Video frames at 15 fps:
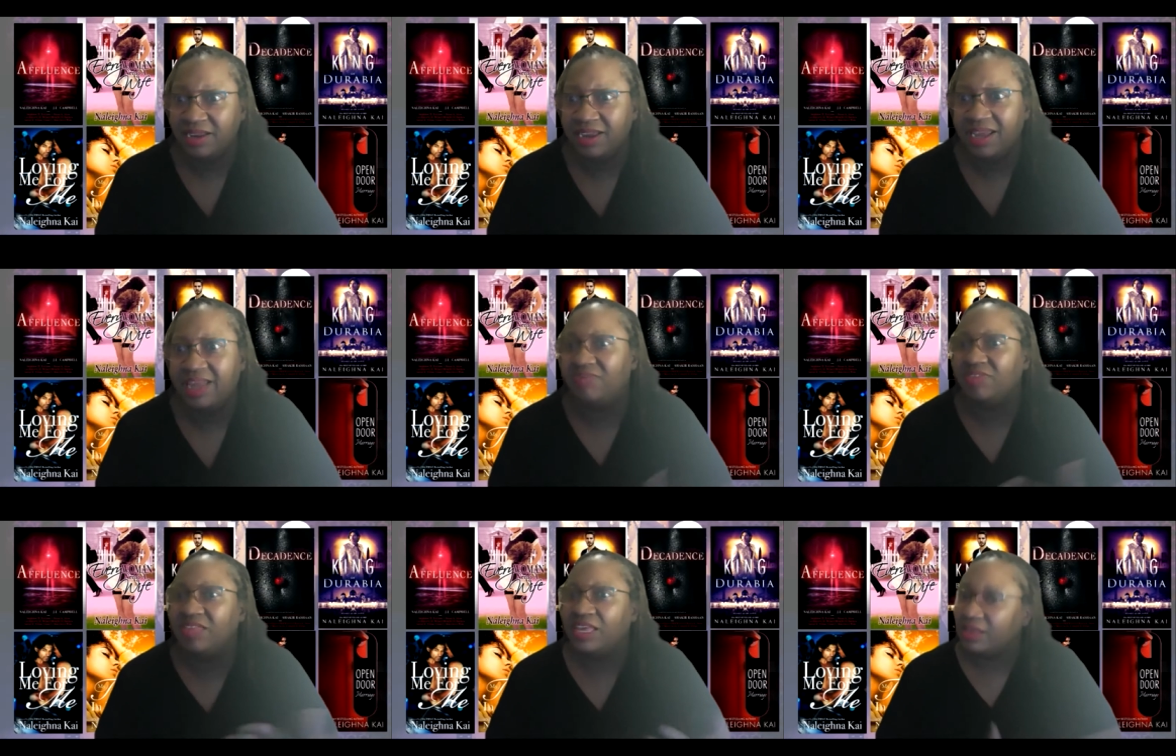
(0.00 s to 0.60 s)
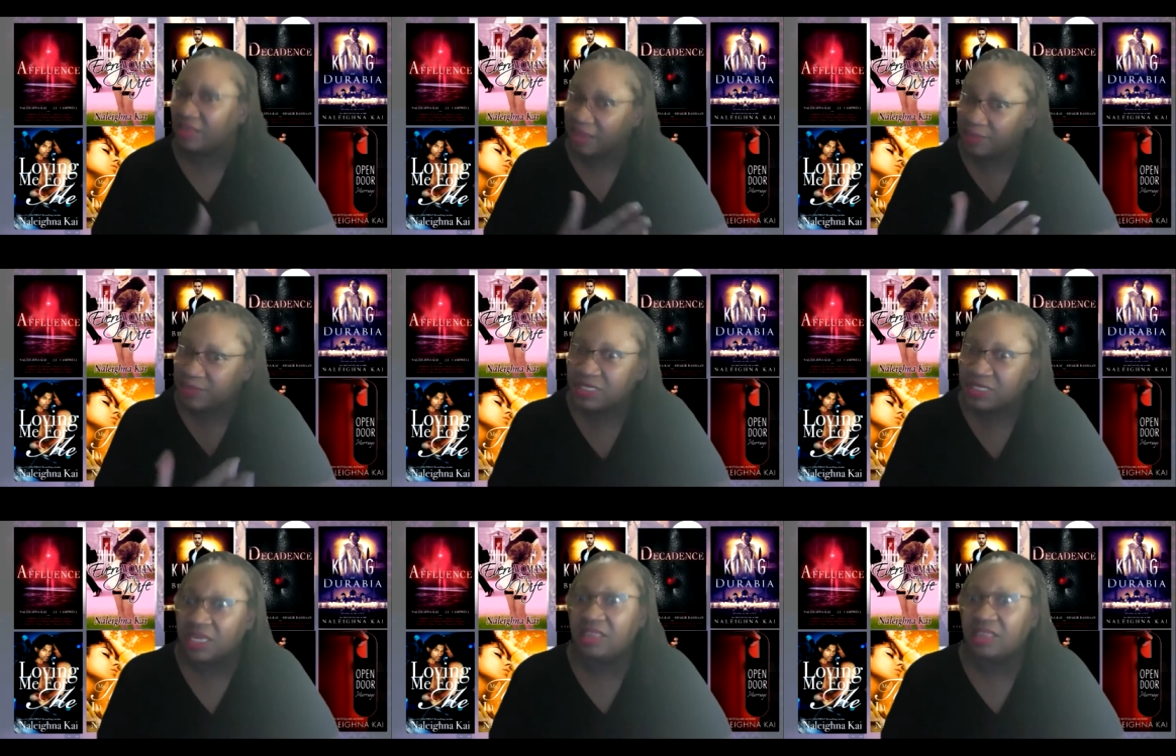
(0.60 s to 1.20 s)
and they kept
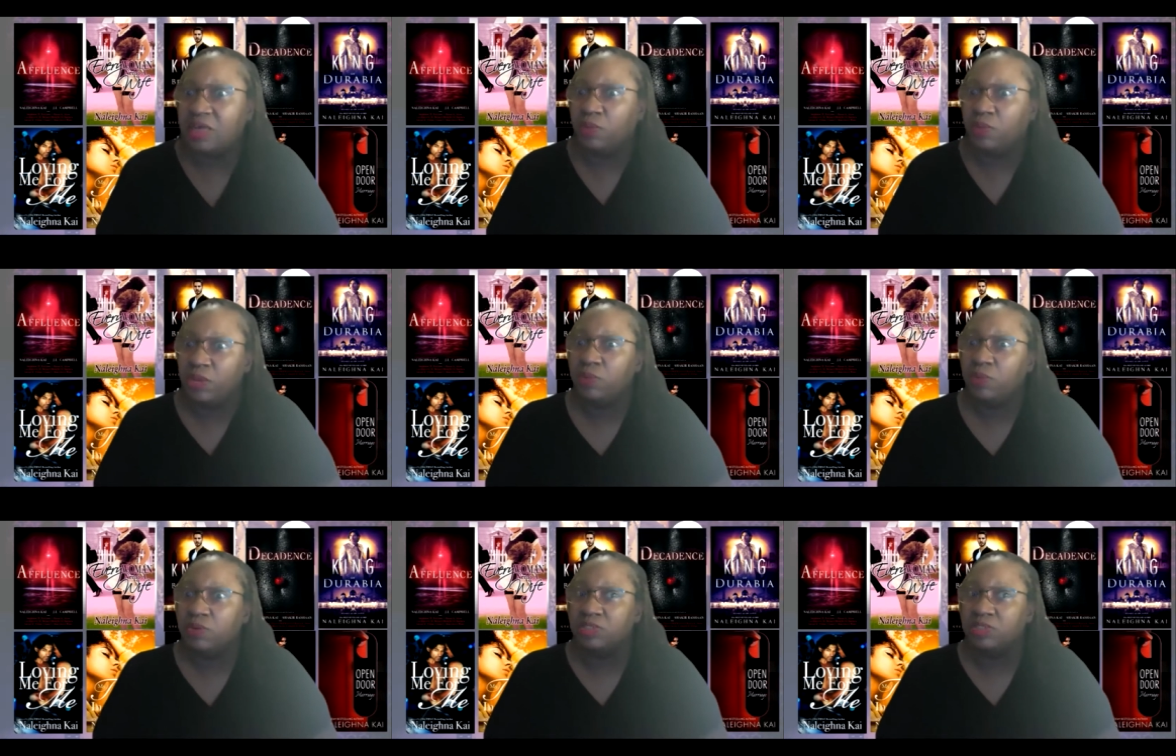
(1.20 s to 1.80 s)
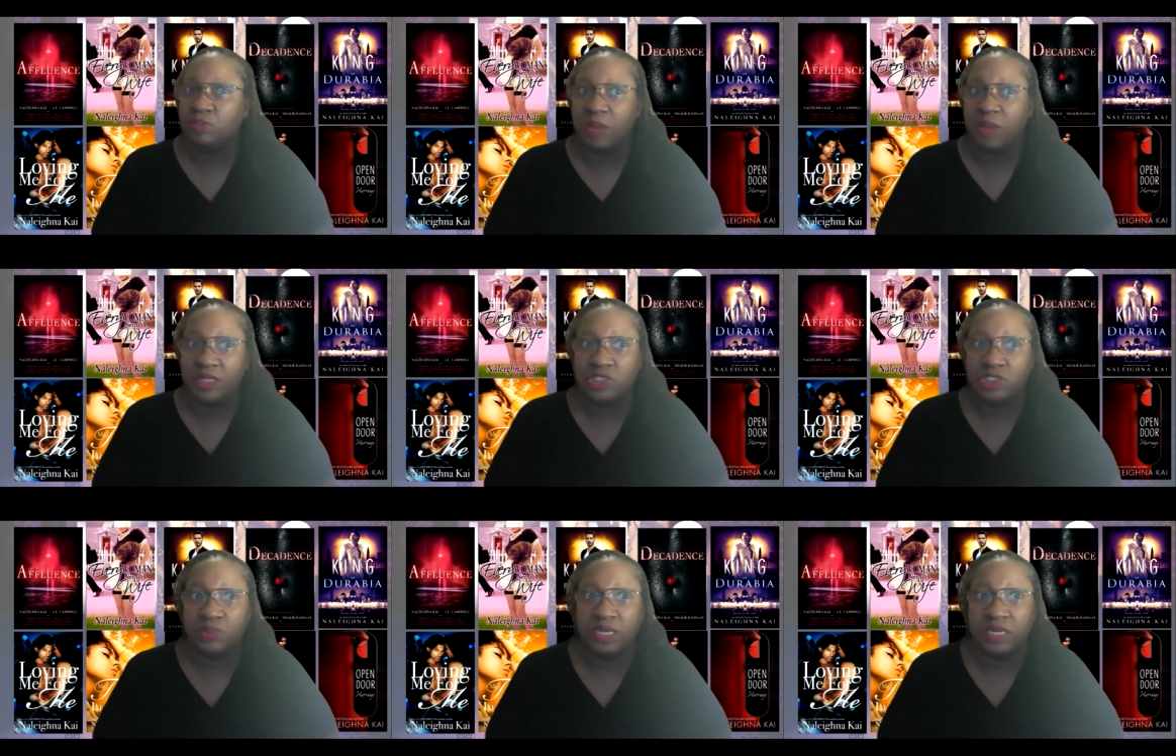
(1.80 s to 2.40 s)
seeing that we were
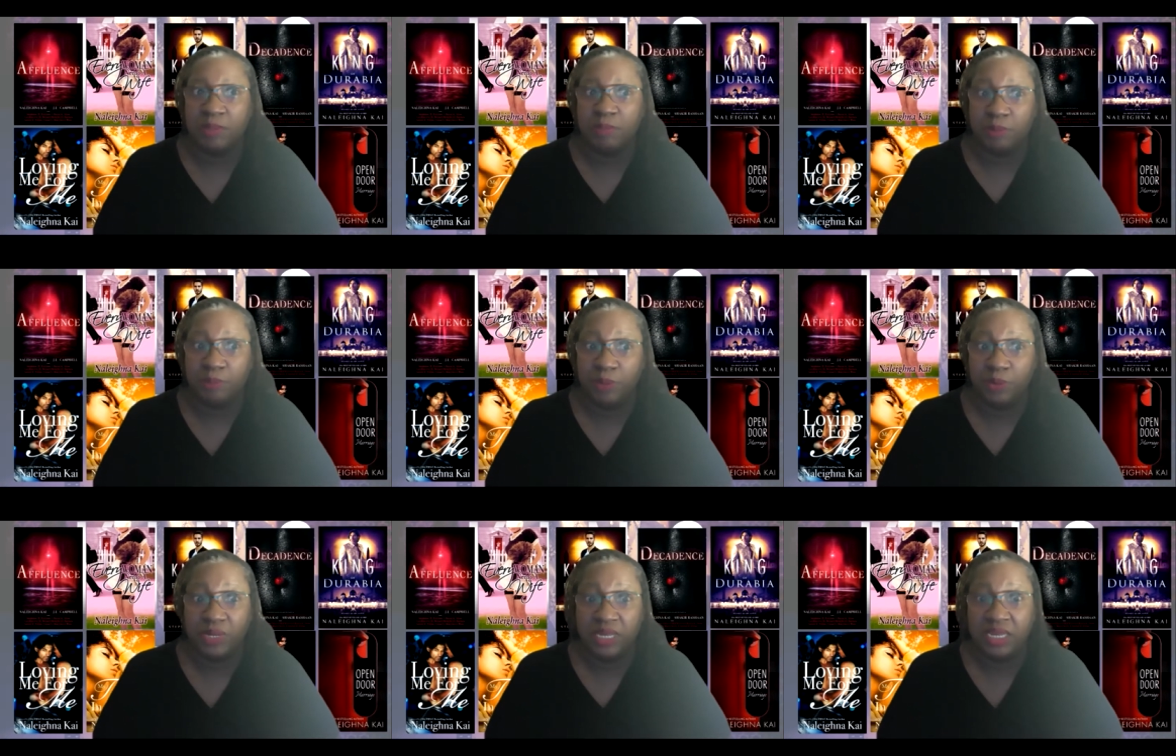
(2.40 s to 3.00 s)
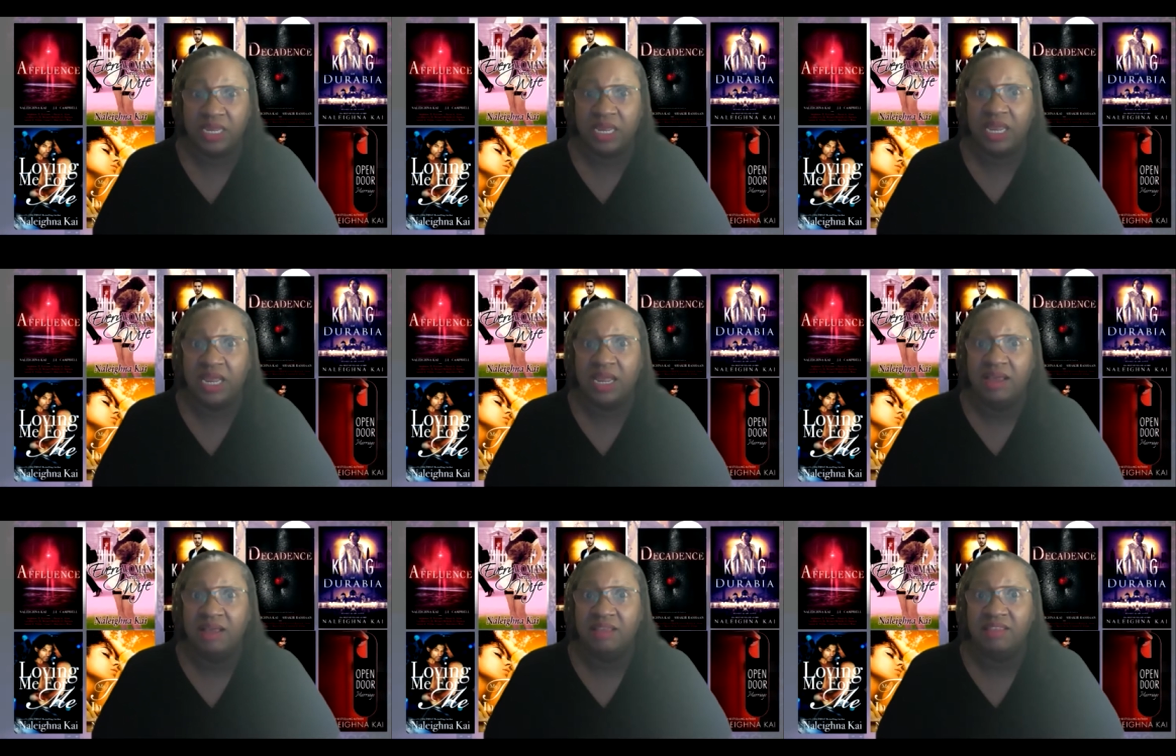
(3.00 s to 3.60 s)
sponsoring and promoting
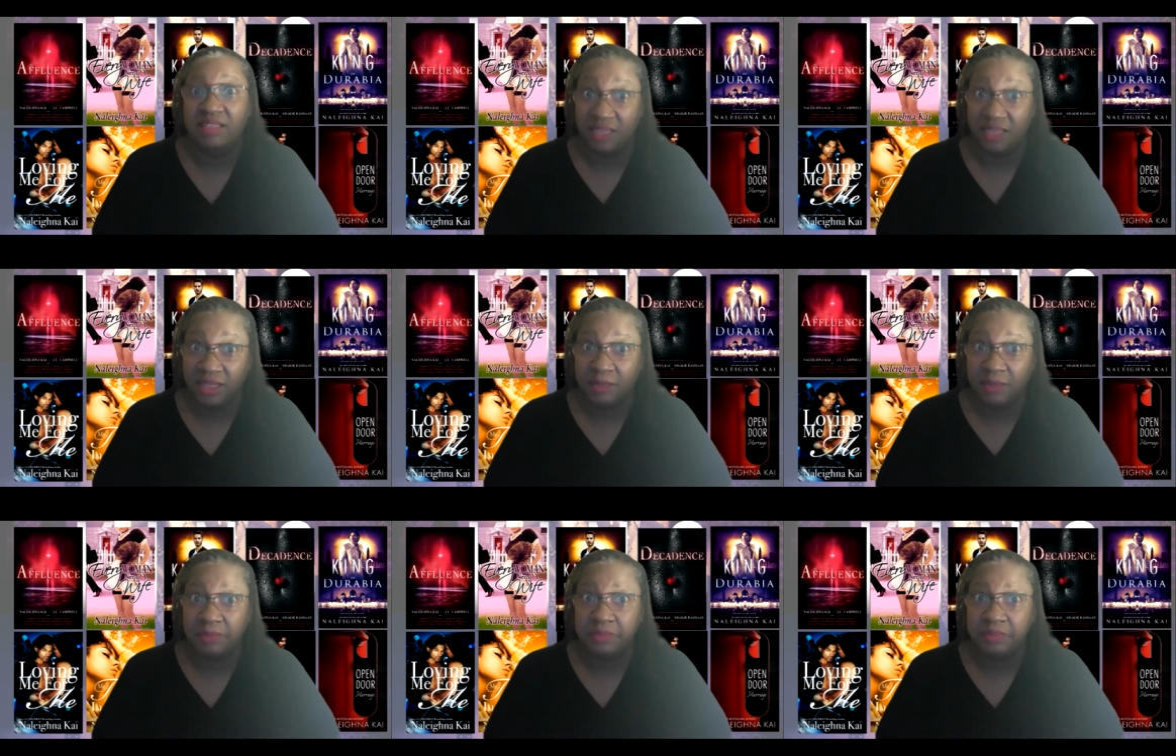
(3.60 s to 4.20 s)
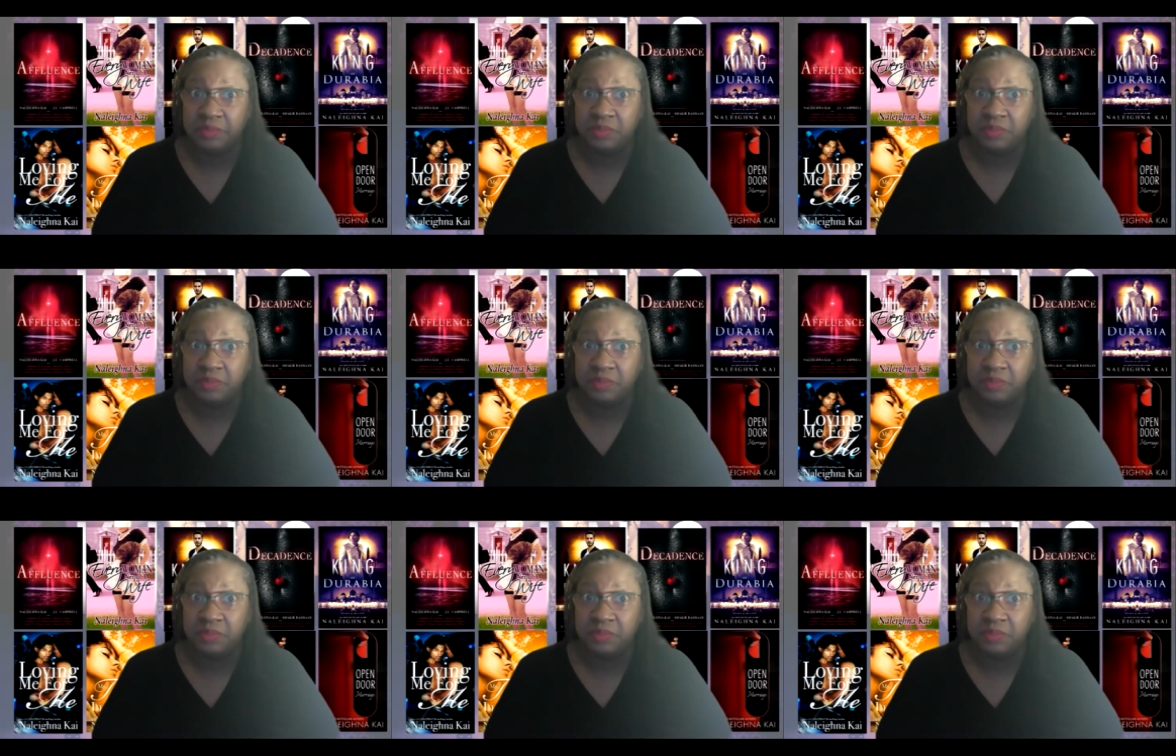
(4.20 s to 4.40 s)
them